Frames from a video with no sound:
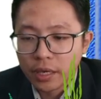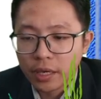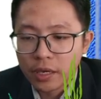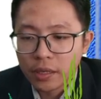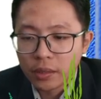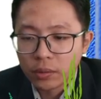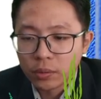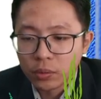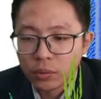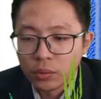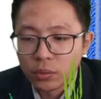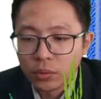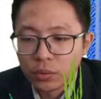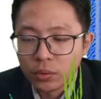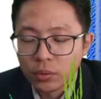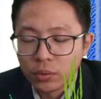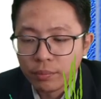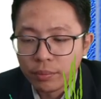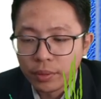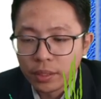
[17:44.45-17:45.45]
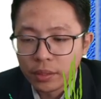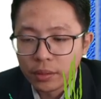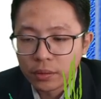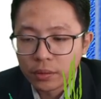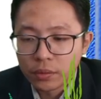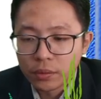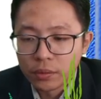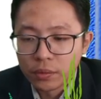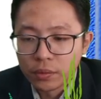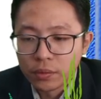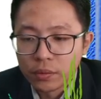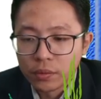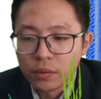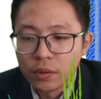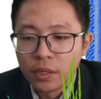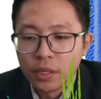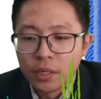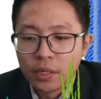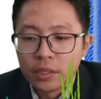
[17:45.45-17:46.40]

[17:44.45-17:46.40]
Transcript: A2, B2,